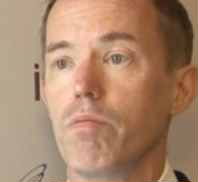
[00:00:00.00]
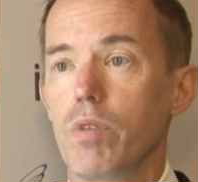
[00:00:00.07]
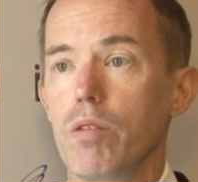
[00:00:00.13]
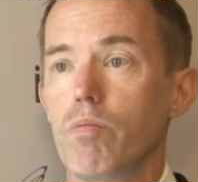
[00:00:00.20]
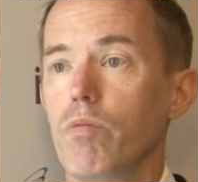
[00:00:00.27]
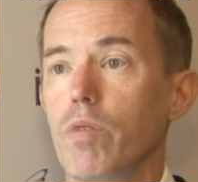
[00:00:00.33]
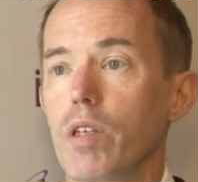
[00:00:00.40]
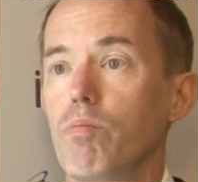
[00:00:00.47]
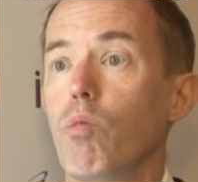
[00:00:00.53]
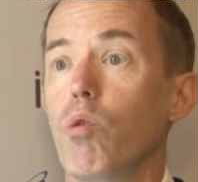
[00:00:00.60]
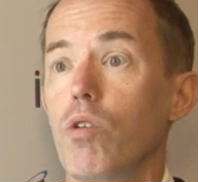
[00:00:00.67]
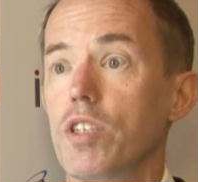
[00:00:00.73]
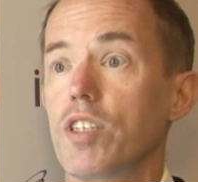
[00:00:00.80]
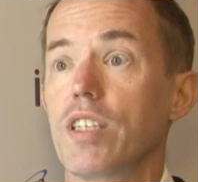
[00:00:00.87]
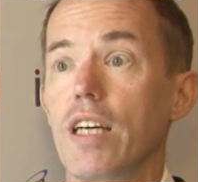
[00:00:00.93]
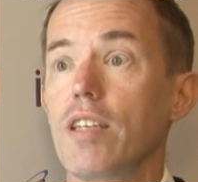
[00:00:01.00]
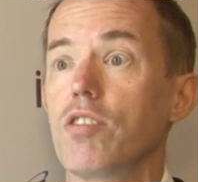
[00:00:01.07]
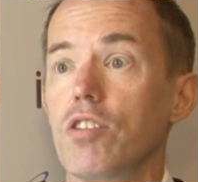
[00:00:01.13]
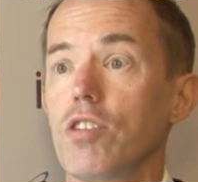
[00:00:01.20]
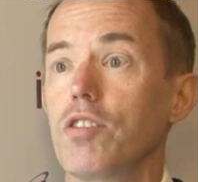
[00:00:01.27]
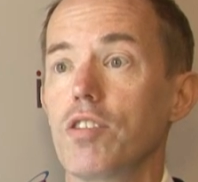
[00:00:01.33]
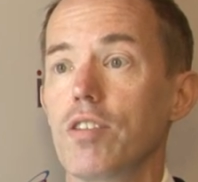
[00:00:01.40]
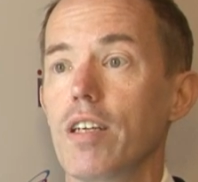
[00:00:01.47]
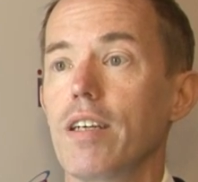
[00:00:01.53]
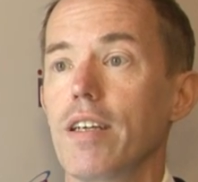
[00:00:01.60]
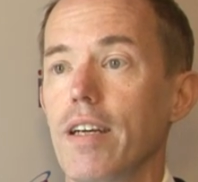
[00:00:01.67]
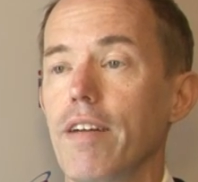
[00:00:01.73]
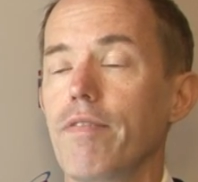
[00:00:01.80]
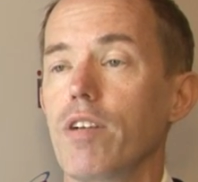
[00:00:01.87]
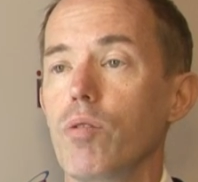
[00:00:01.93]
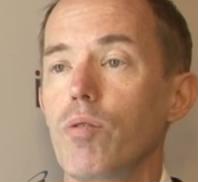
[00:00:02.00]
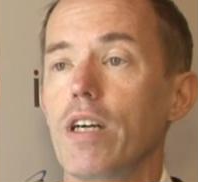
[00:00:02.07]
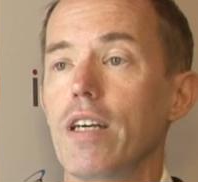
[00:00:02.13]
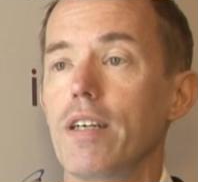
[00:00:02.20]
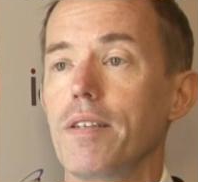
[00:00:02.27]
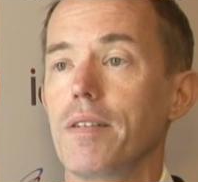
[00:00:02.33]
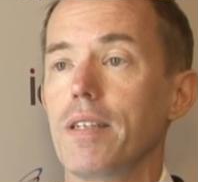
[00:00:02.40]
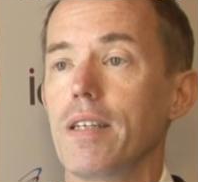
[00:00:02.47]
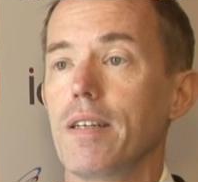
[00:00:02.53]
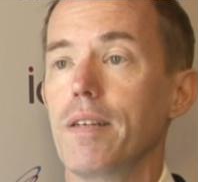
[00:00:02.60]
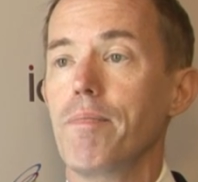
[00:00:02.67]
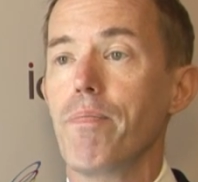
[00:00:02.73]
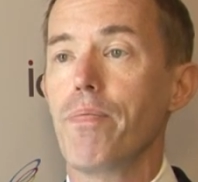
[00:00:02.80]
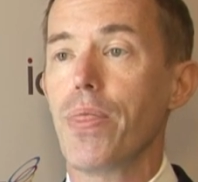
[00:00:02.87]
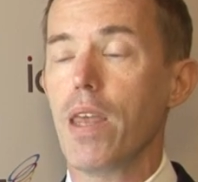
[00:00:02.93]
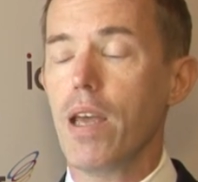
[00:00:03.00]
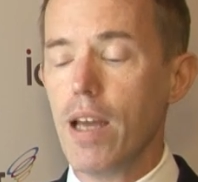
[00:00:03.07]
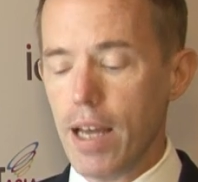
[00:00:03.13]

with more sensors everywhere. Yeah. Okay.